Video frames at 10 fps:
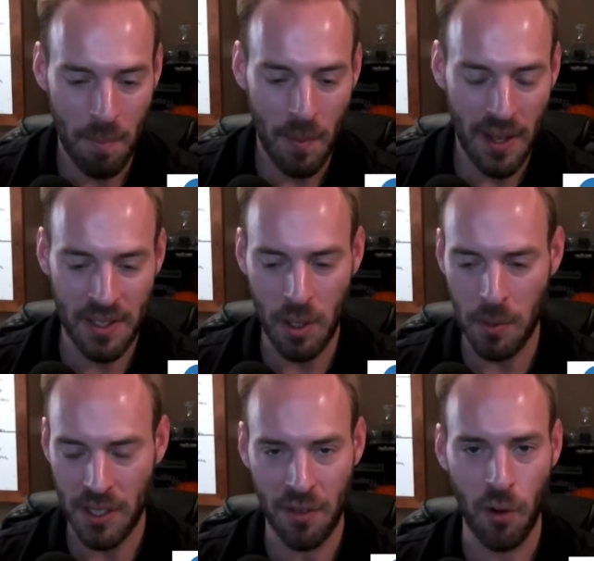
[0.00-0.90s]
it's
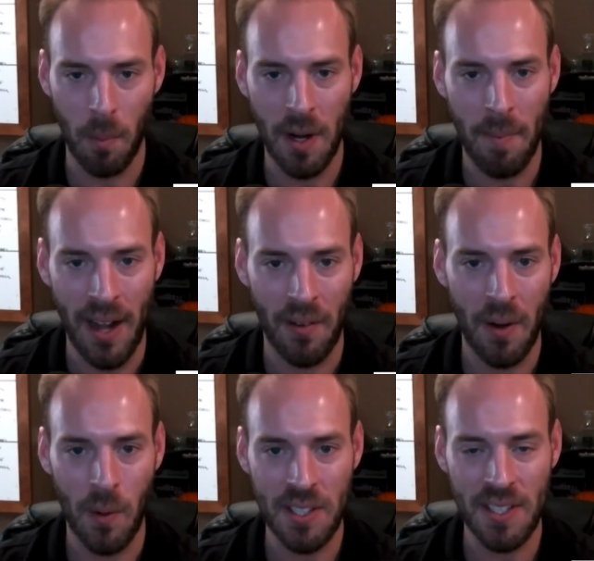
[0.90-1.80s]
almost like the 4-minute mile,
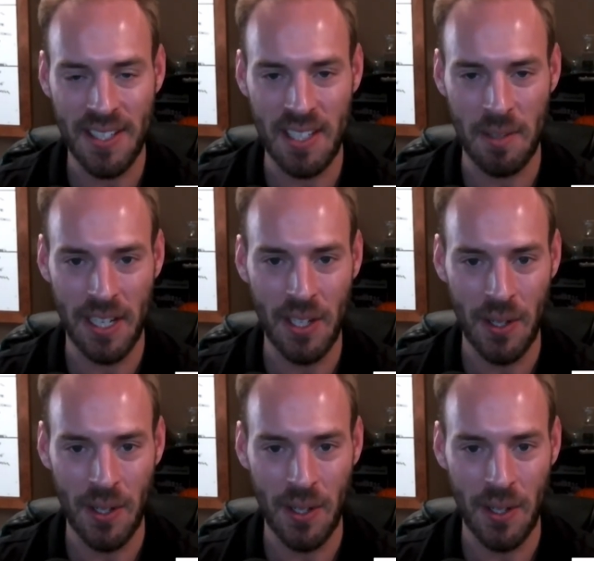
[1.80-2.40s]
right? Once you see someone can do